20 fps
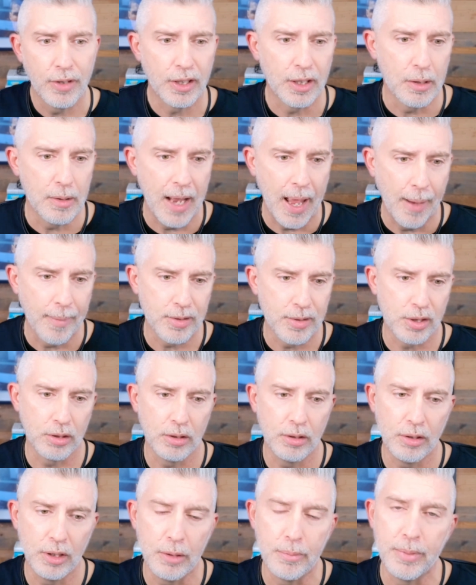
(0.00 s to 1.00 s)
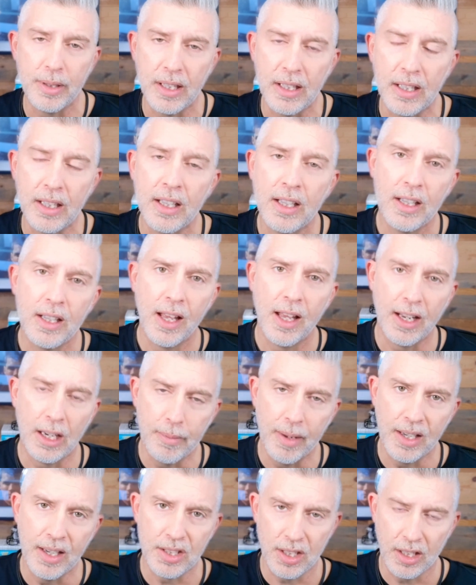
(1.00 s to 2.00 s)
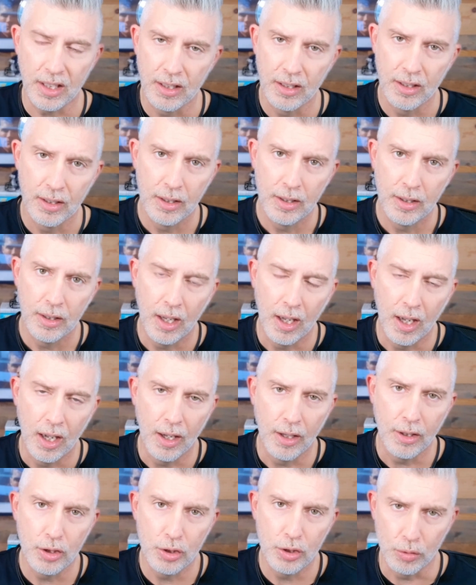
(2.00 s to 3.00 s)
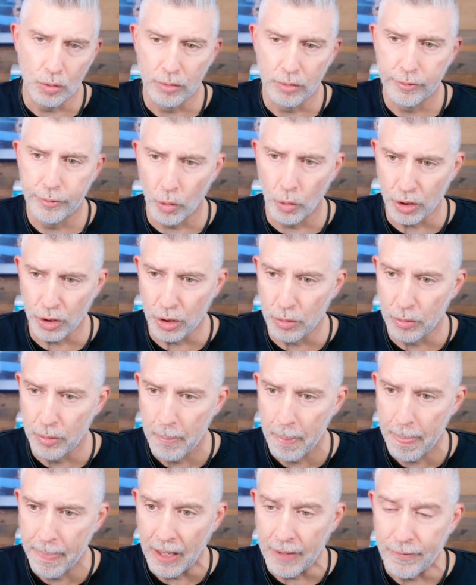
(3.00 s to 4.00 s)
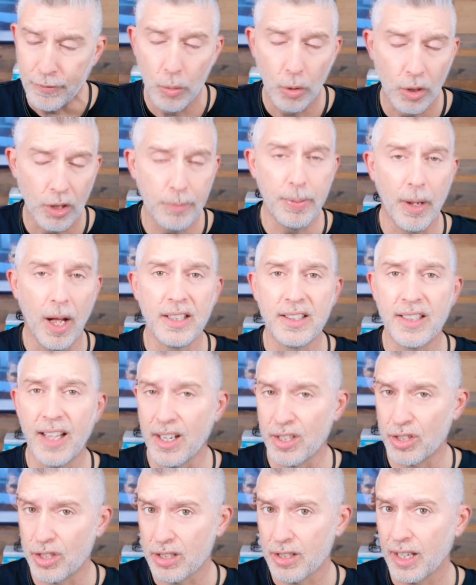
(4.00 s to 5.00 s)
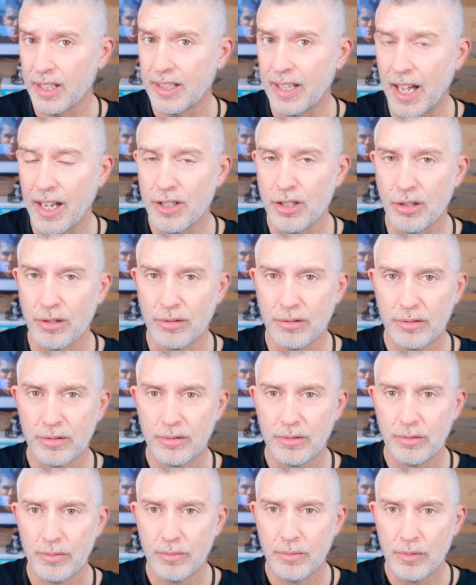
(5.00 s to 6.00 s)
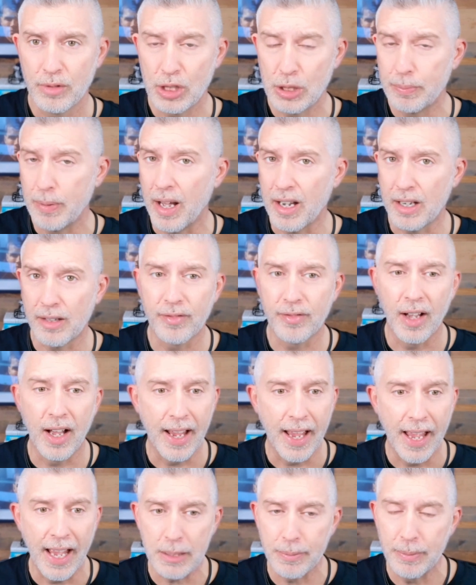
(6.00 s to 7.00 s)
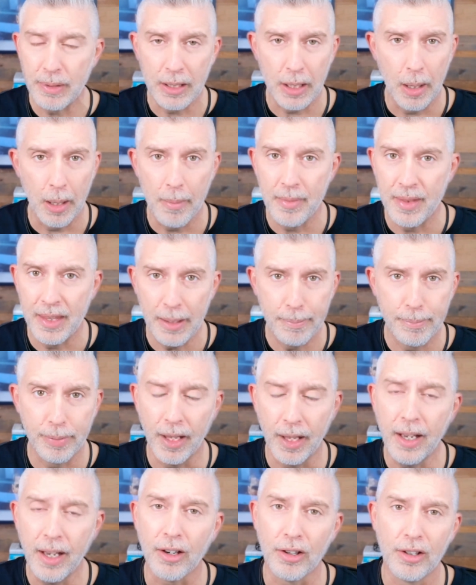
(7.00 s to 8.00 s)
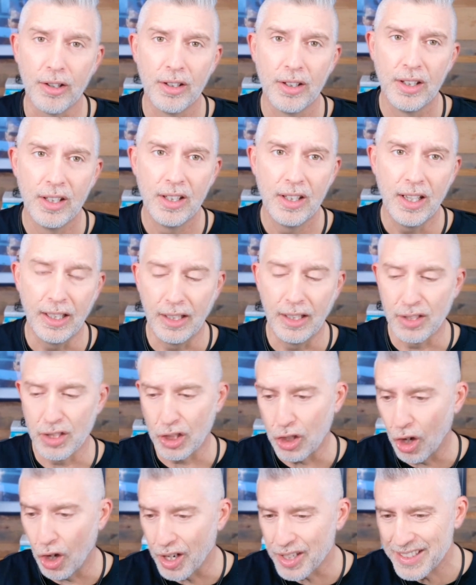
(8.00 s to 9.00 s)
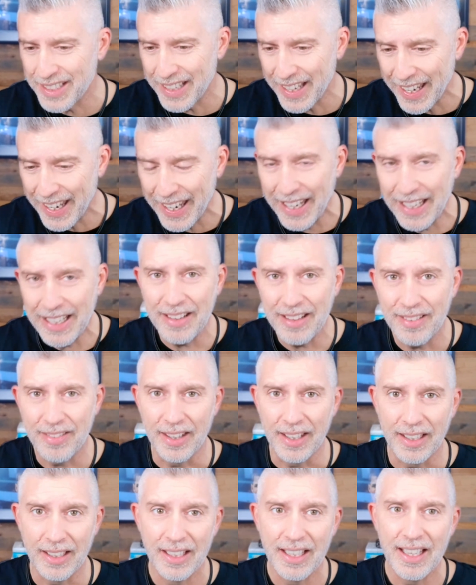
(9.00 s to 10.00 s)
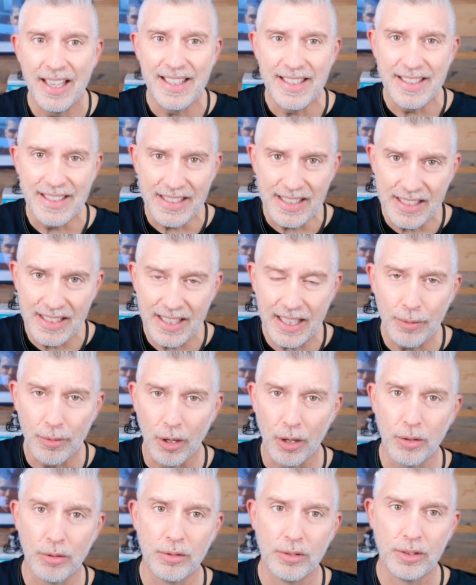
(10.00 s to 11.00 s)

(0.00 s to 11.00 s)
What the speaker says: can absolutely be an amazing tool for you. If you were to podcast, just like I do, Spotify has become the player. It doesn't cost anything, zero.